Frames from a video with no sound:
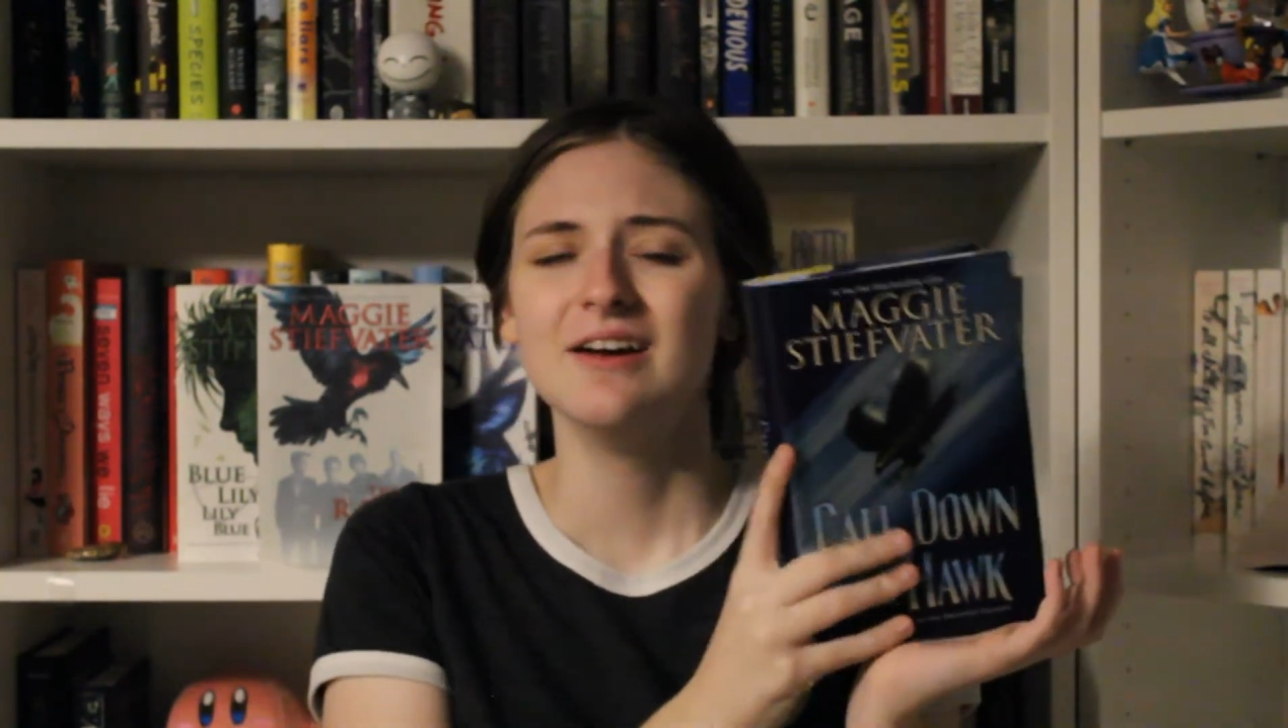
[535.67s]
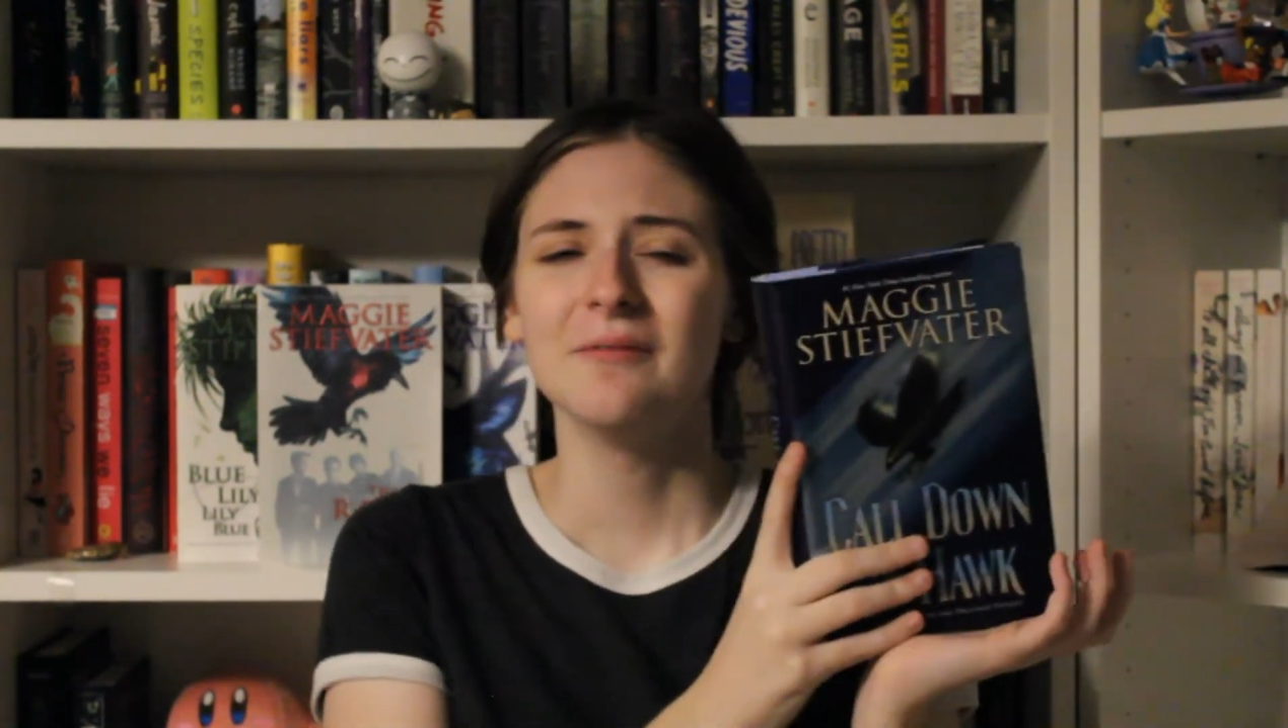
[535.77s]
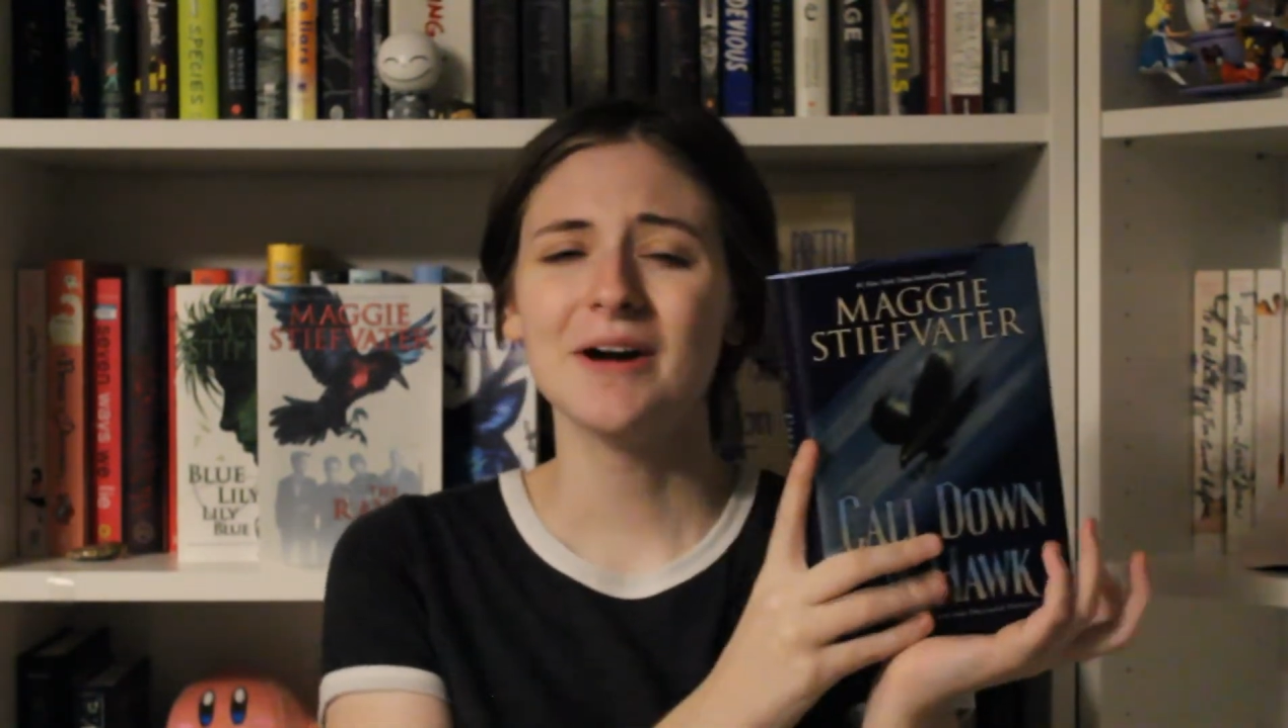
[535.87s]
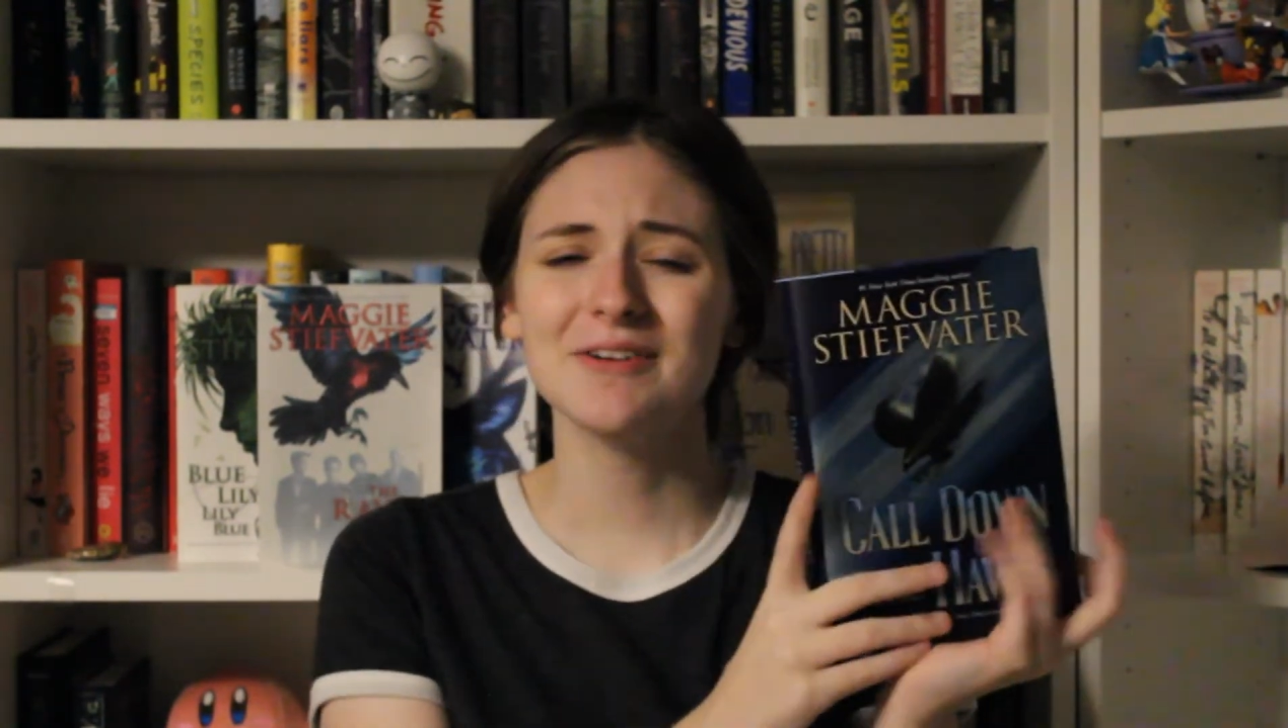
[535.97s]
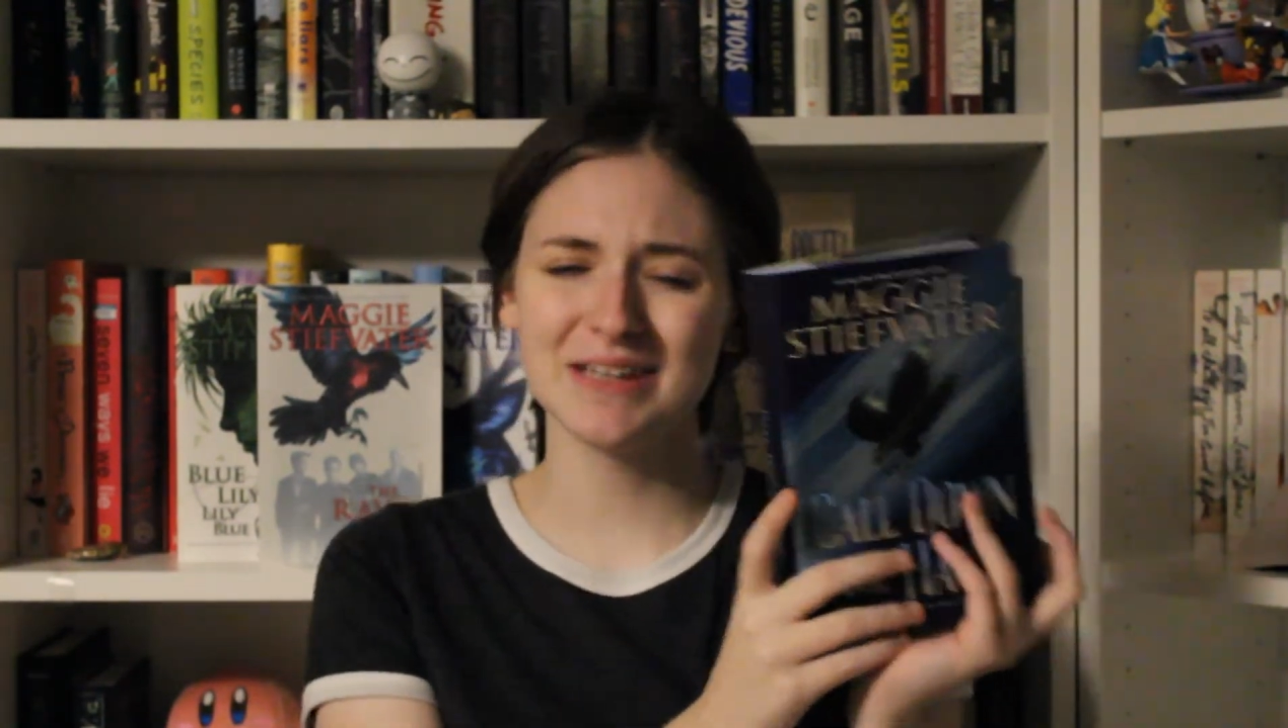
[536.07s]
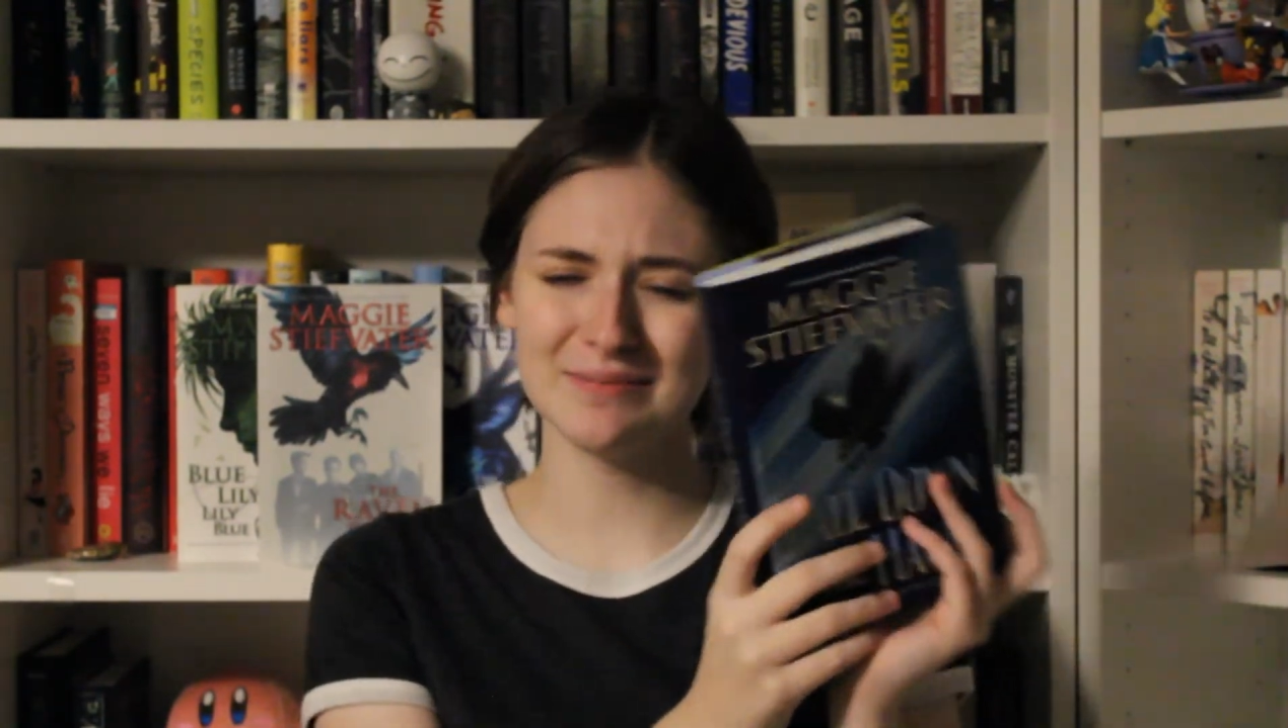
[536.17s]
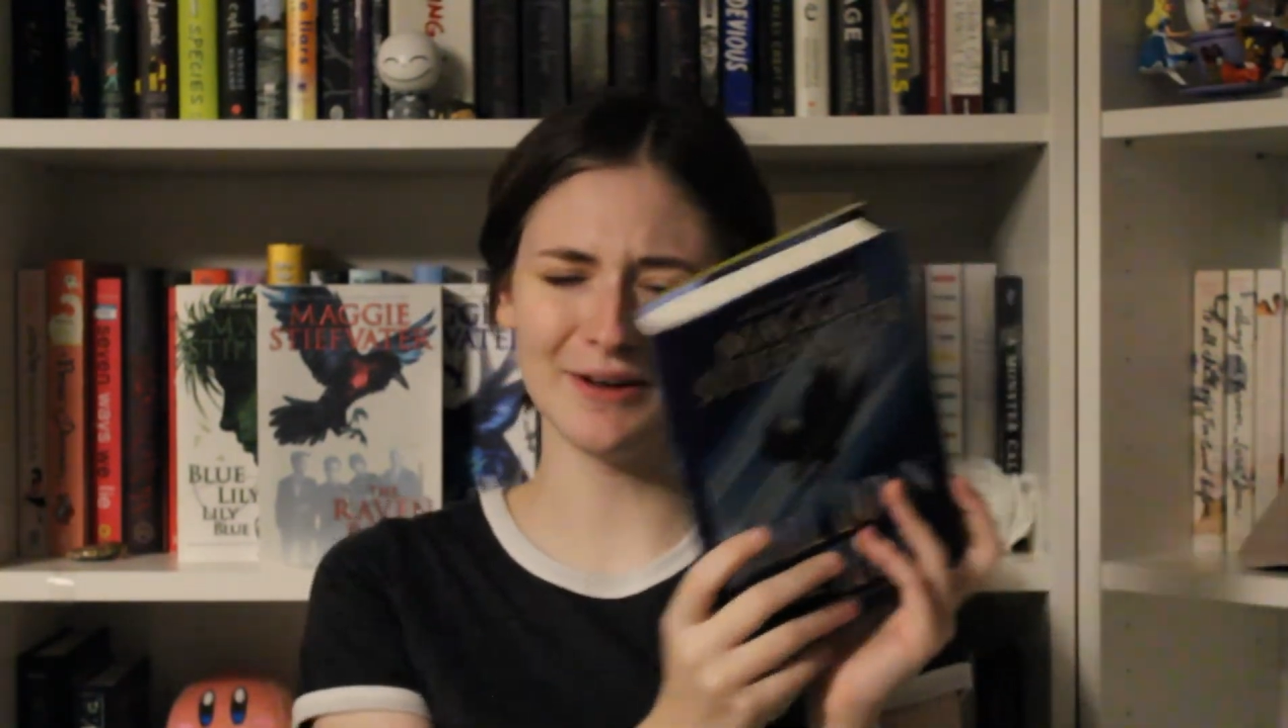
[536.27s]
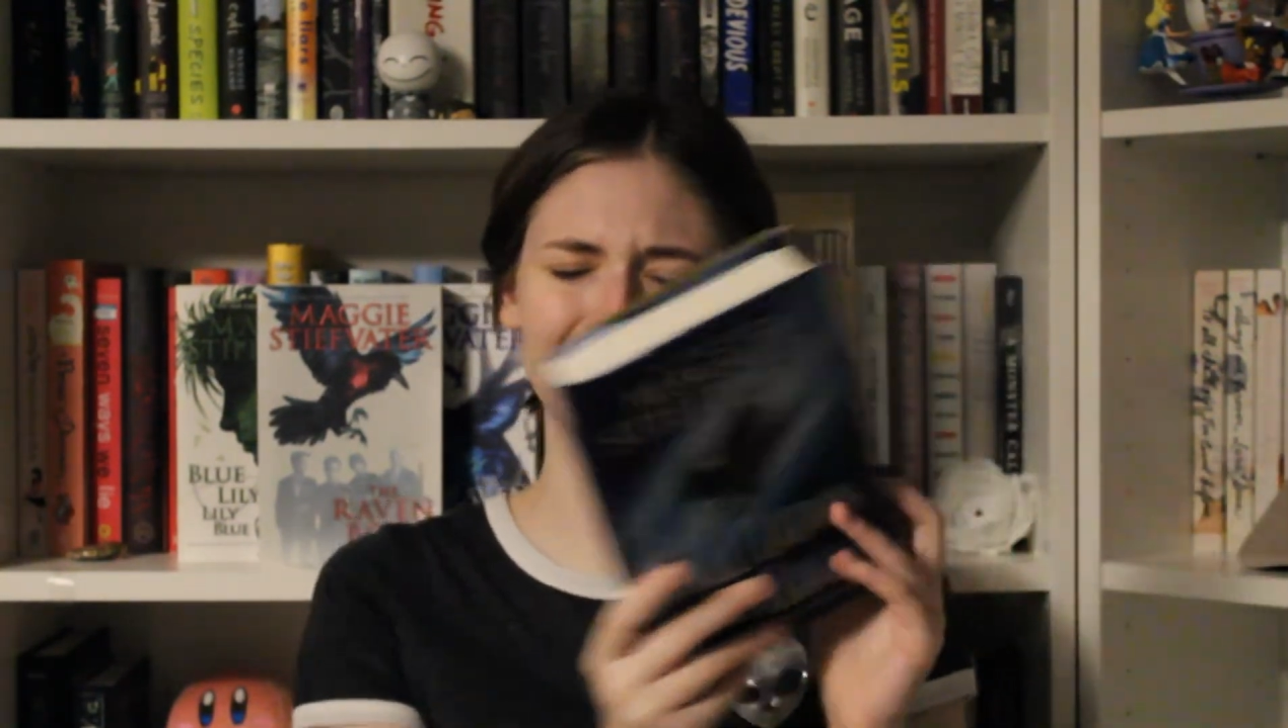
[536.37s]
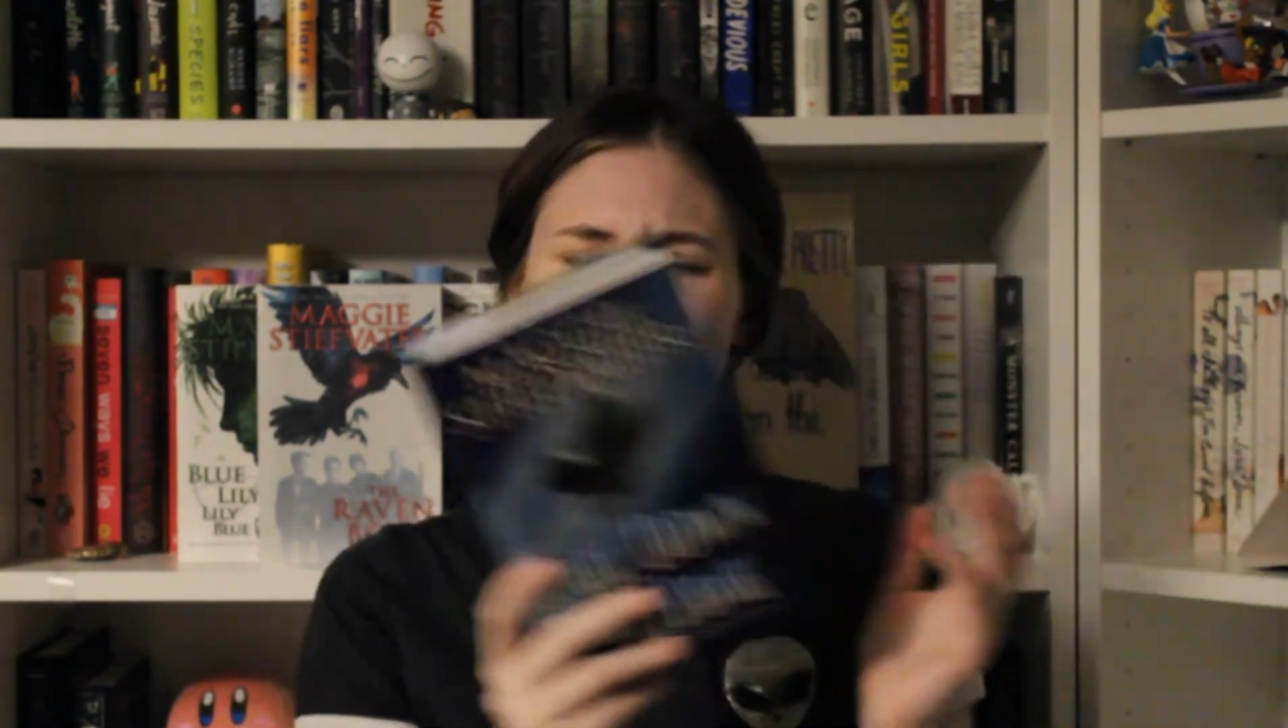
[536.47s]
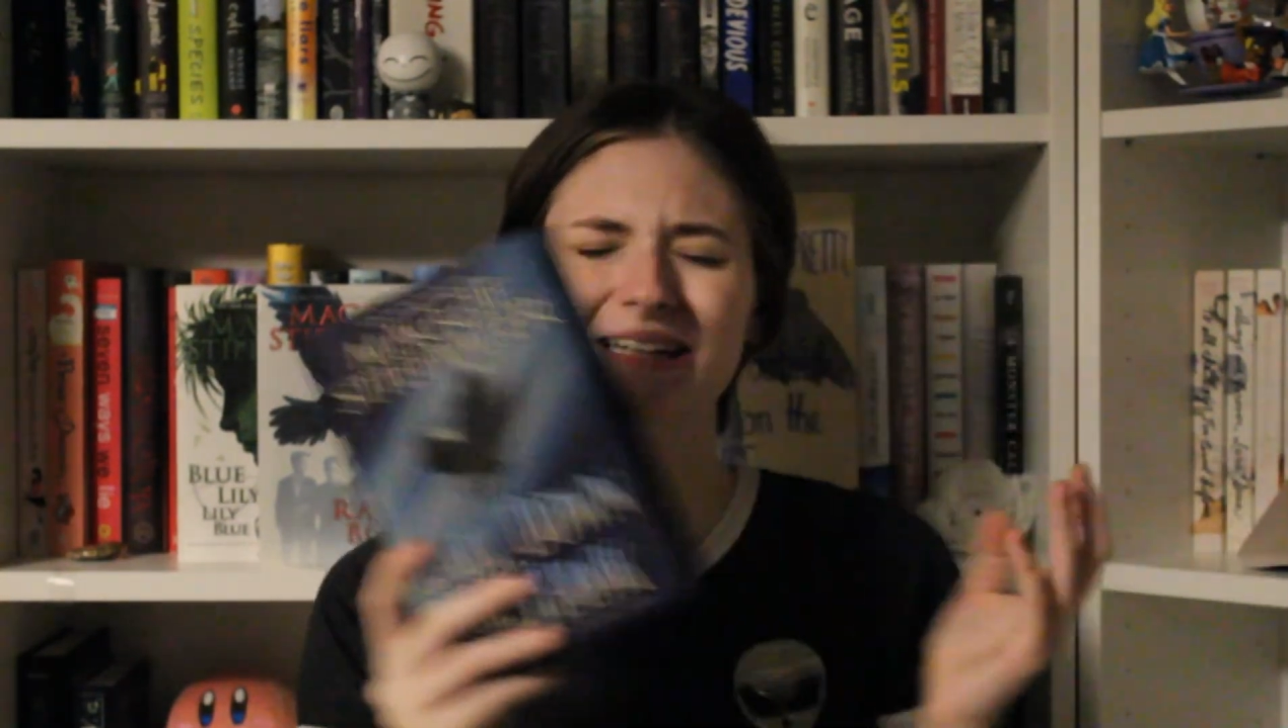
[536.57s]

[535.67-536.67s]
why do I keep calling